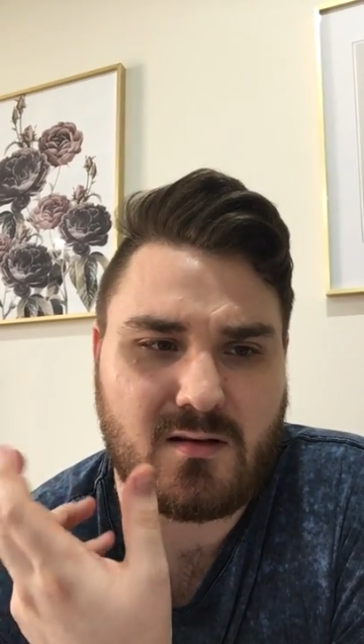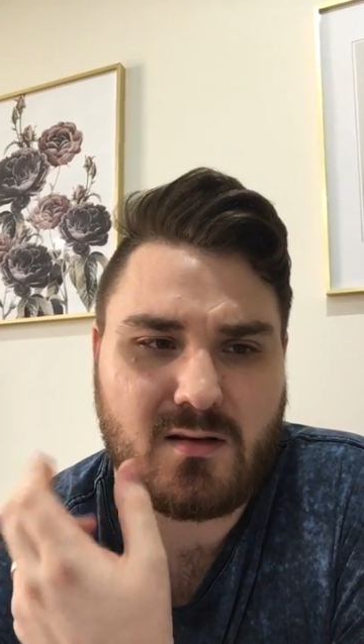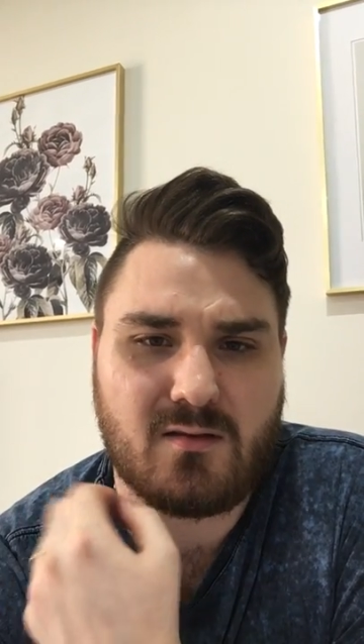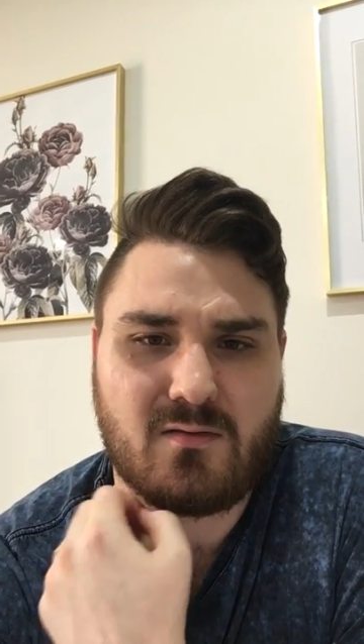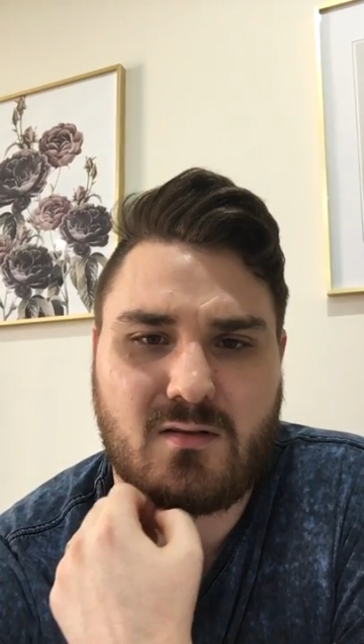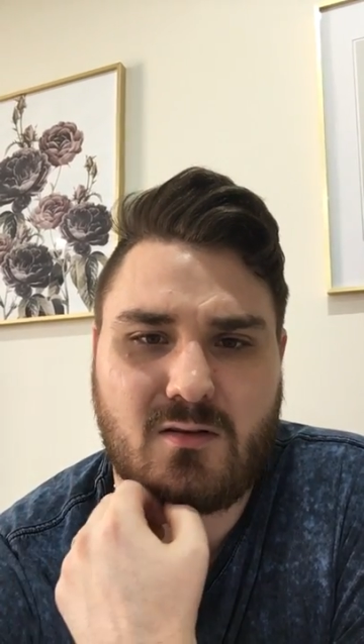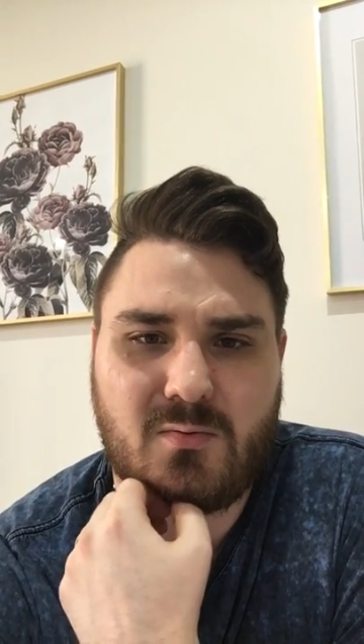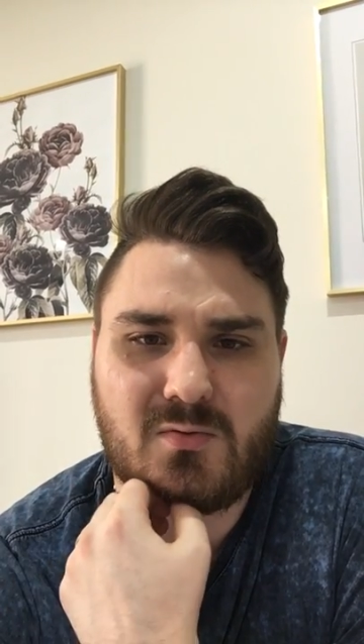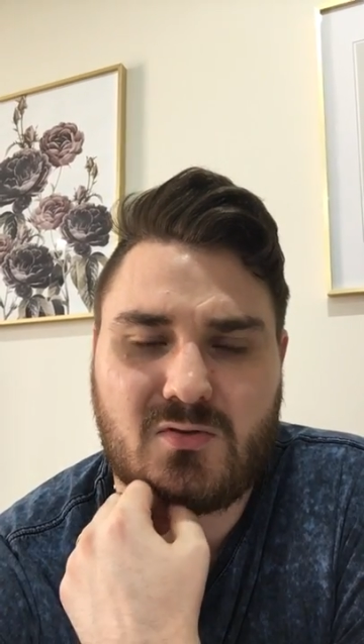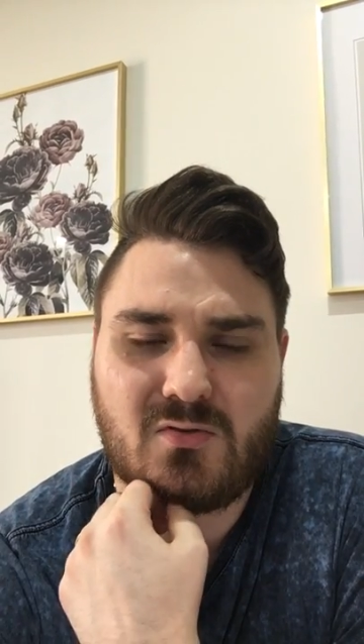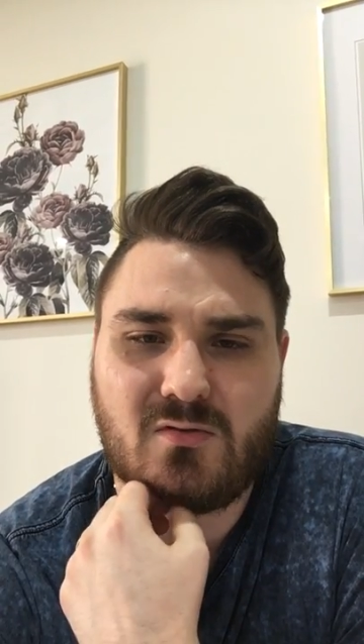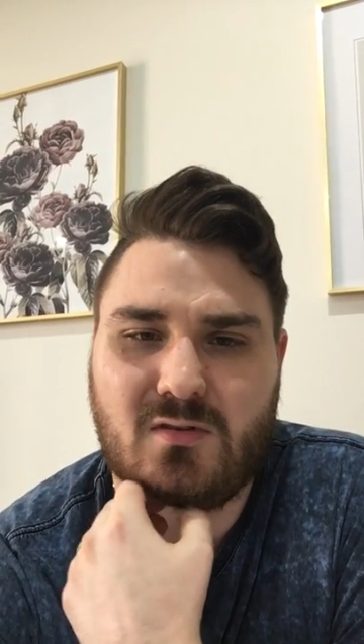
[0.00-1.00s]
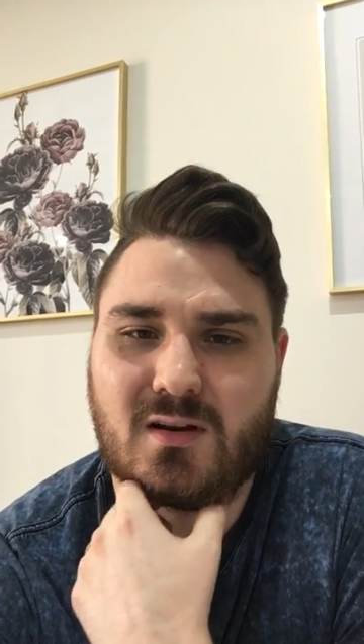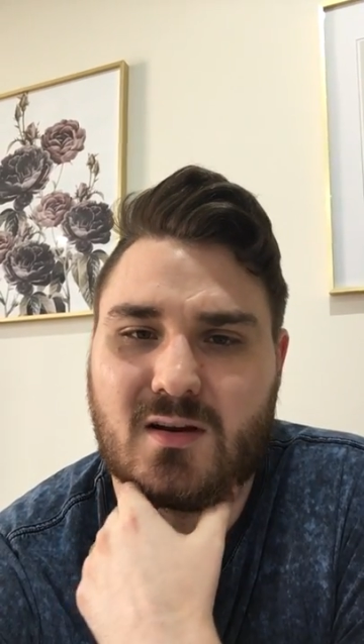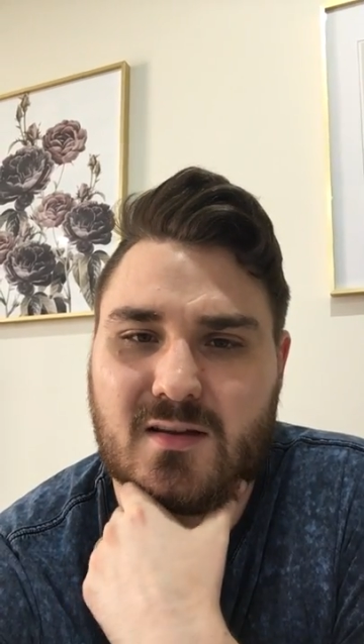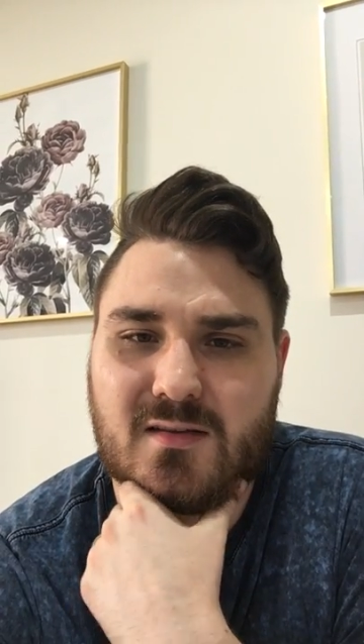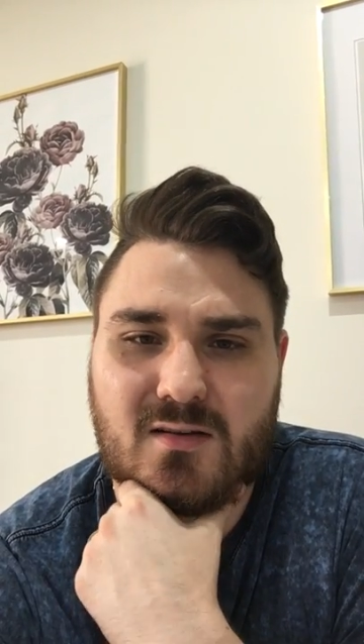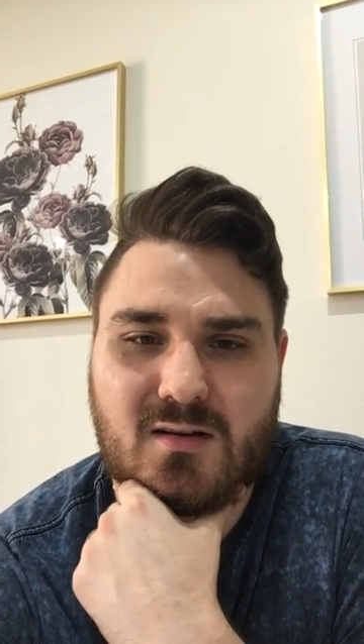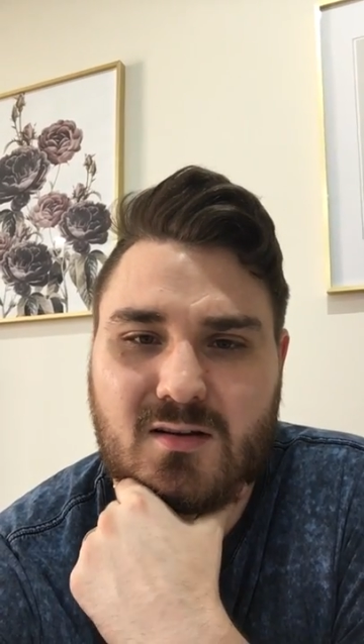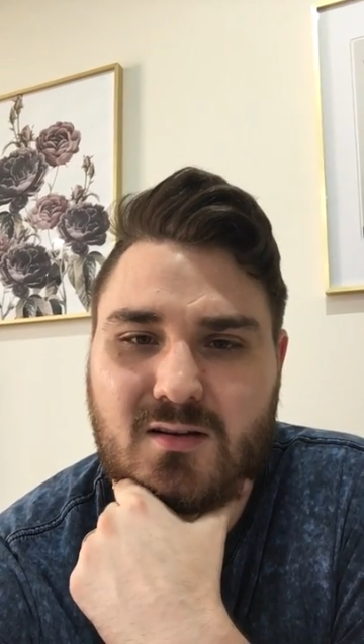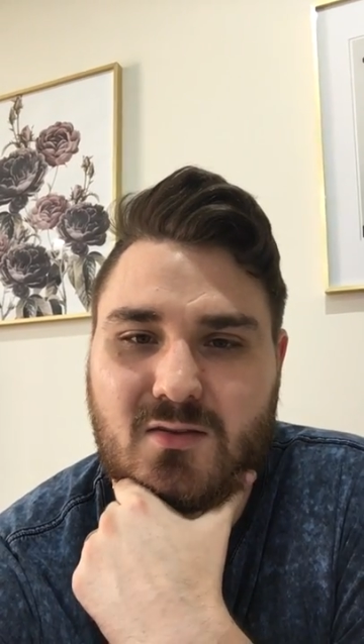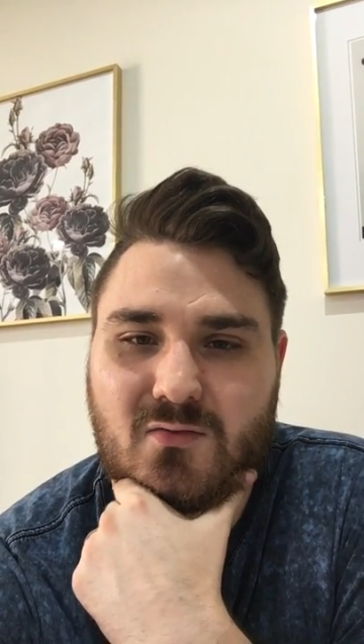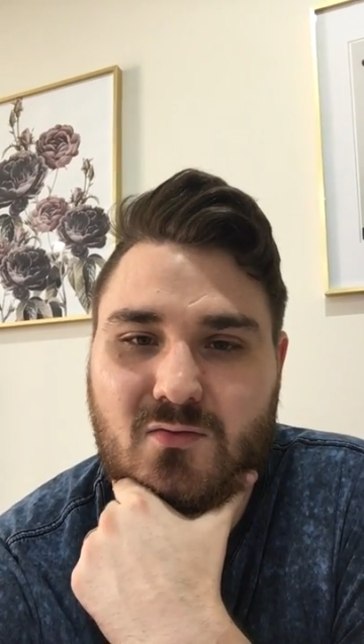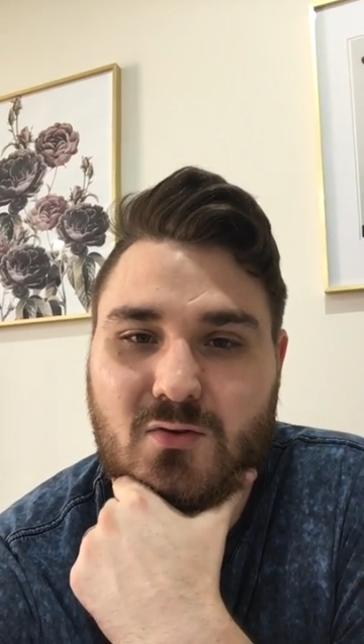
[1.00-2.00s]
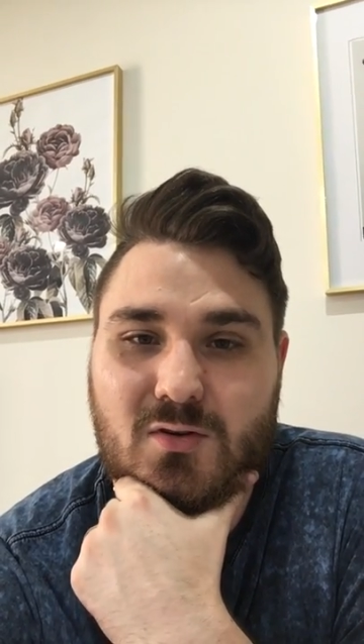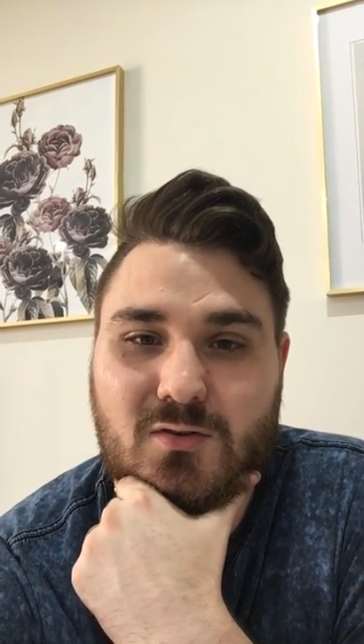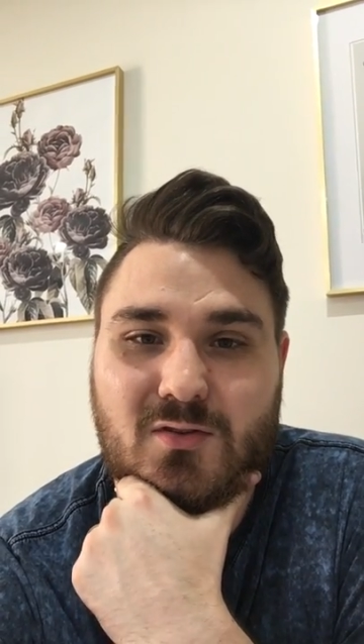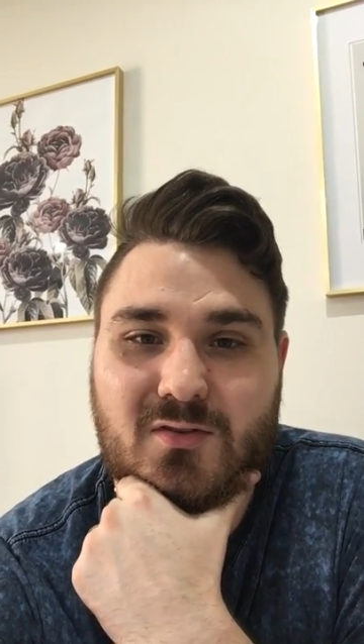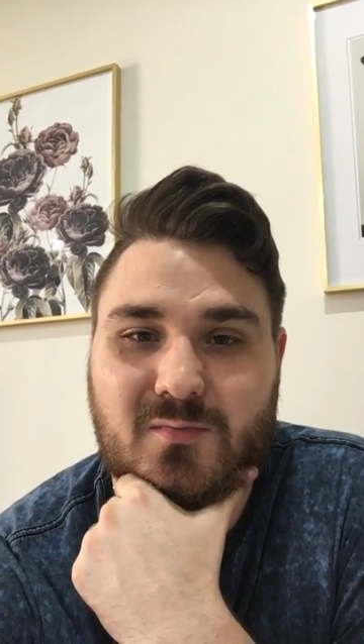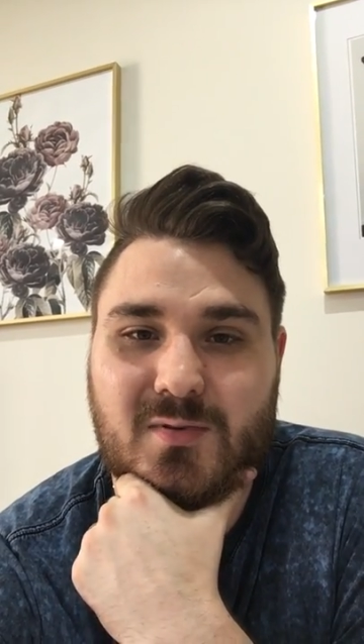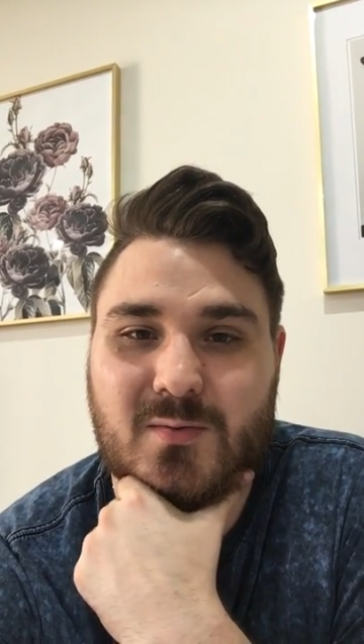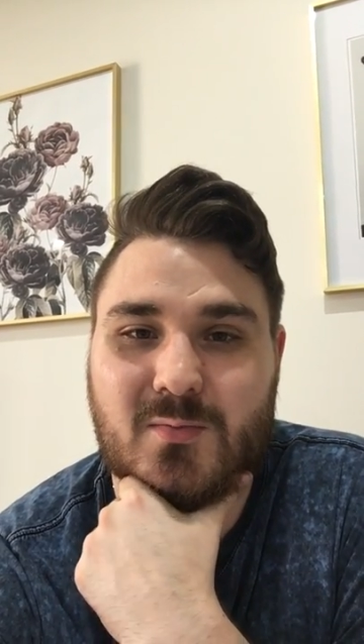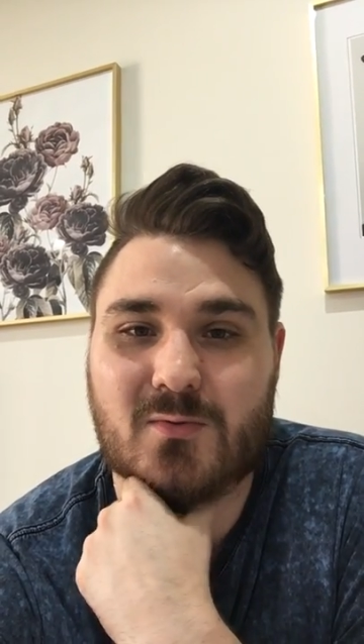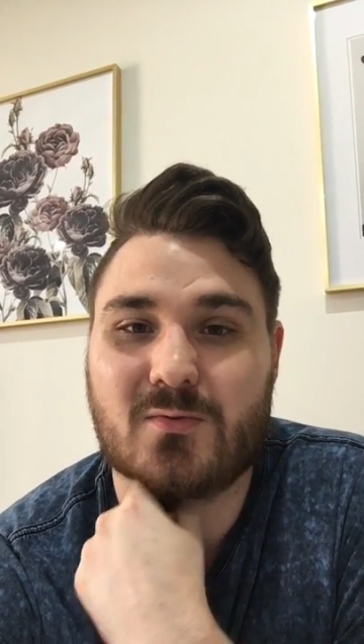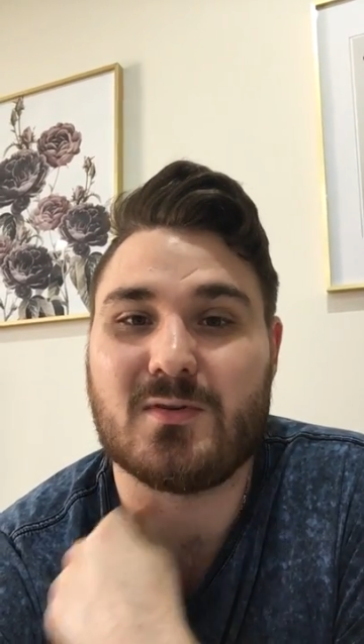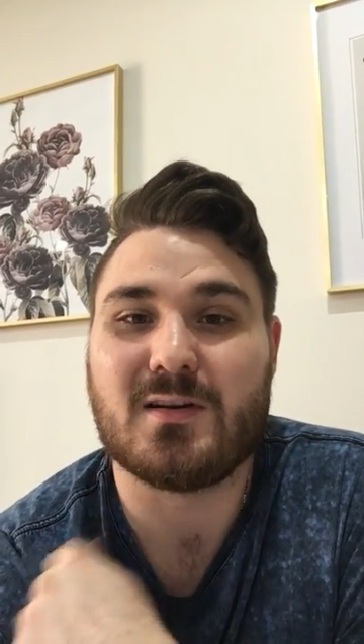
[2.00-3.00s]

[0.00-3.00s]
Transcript: given the opportunity, I think I can convert a lot of people